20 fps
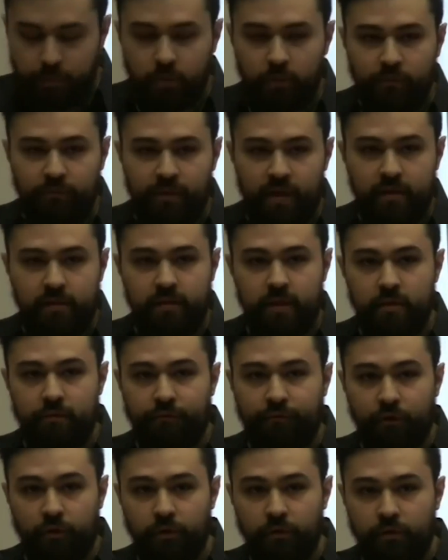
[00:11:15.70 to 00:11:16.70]
preventing
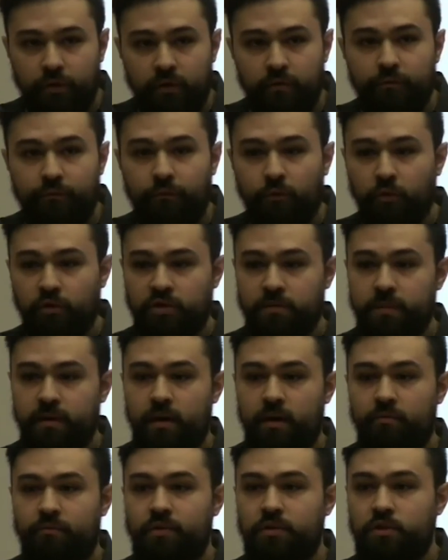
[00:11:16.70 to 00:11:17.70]
further
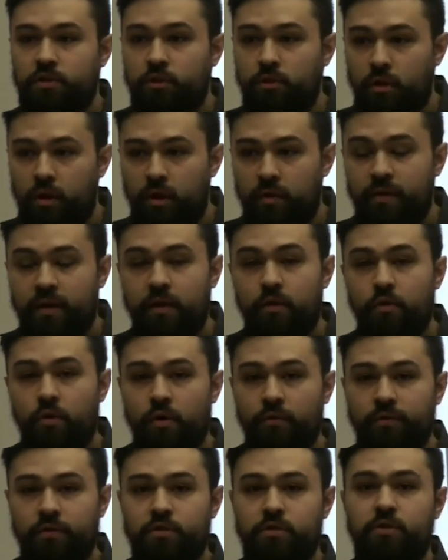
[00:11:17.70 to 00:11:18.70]
enforcement of this law. They
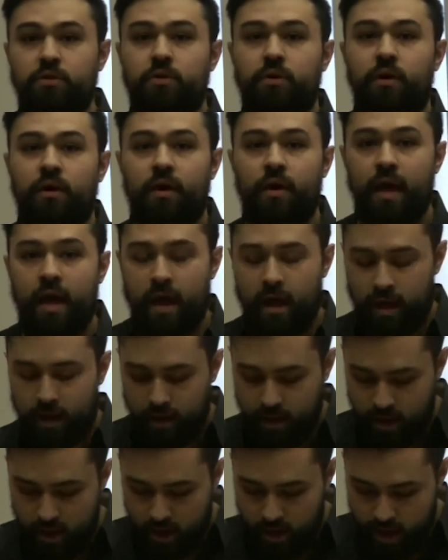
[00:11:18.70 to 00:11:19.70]
called this law
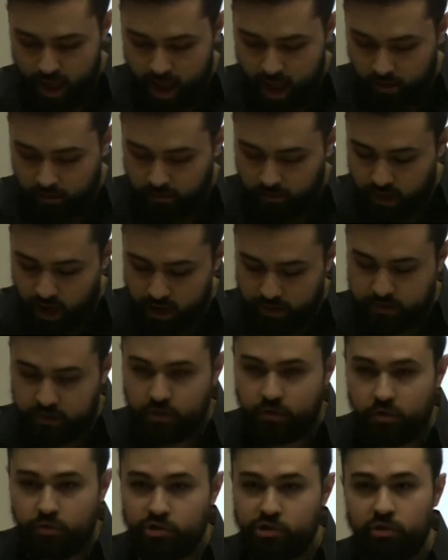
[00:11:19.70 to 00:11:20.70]

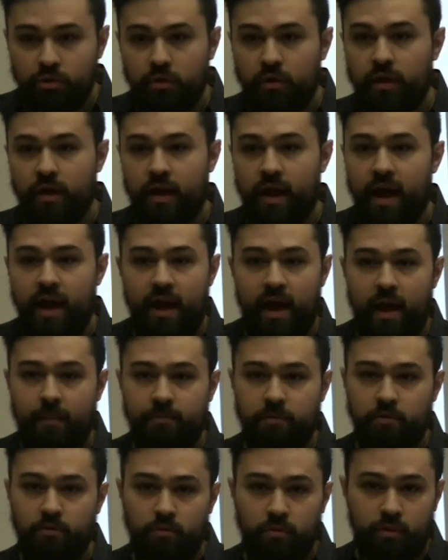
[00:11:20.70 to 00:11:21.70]
unconstitutional, and it had
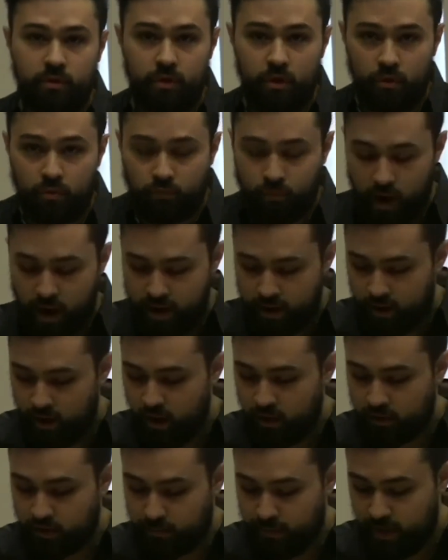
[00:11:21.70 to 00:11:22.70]
absolutely no right
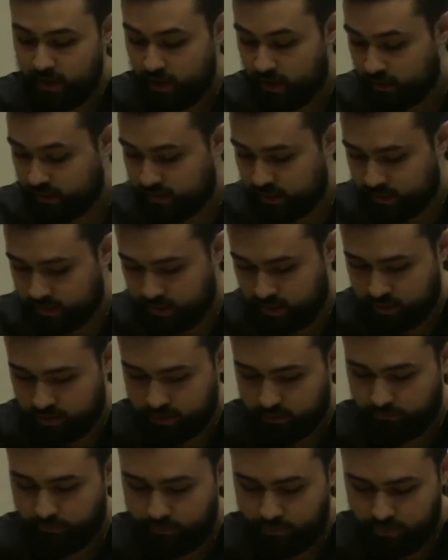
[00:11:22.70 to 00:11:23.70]
to be in
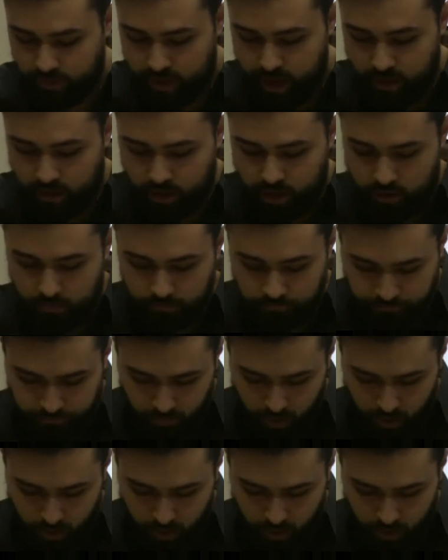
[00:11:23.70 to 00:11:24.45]
existence from the get-go.